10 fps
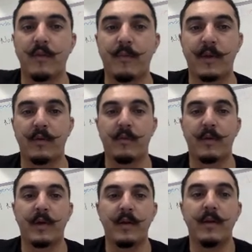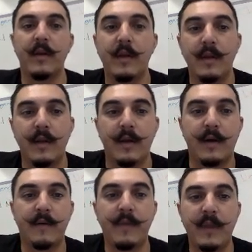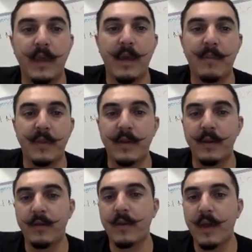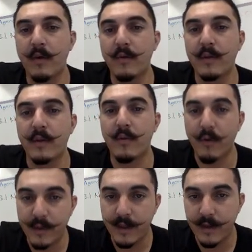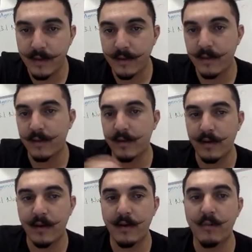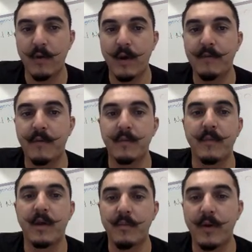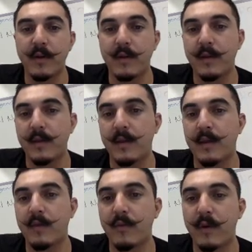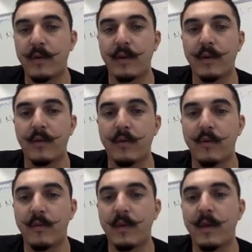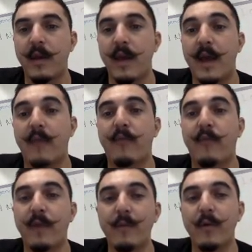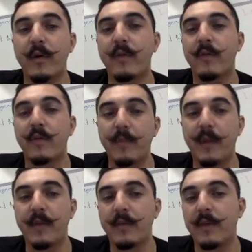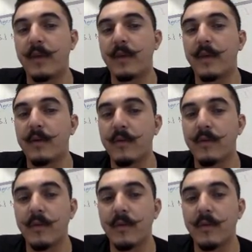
pictures. But these epithelial cells in the cortex will have some long processes that surround and serve as framework to make those T cells.